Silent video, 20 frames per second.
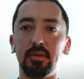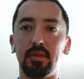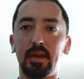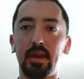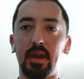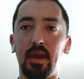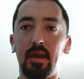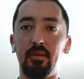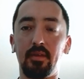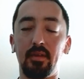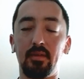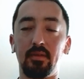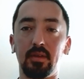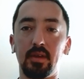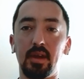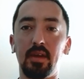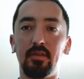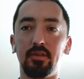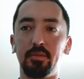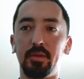Like I have
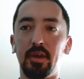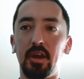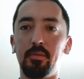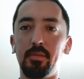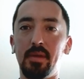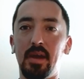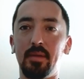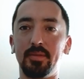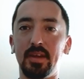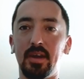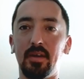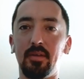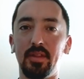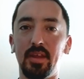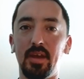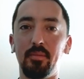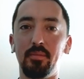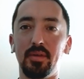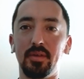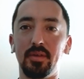every pair mapped out in that